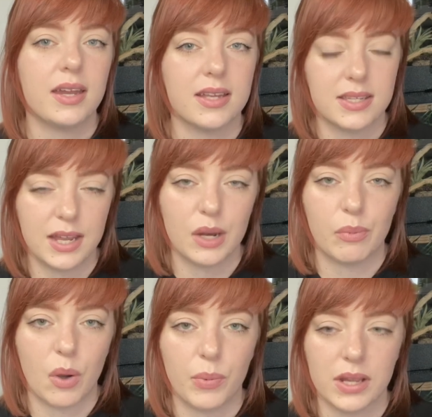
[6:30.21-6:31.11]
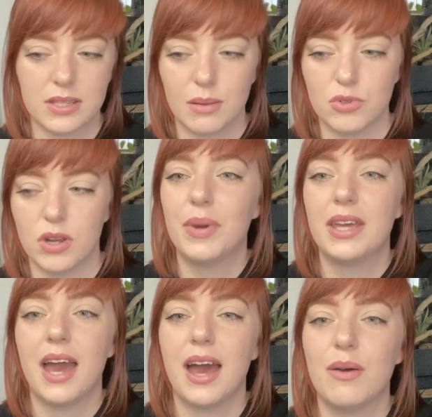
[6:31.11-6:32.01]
It is an inappropriate substrate. But yeah,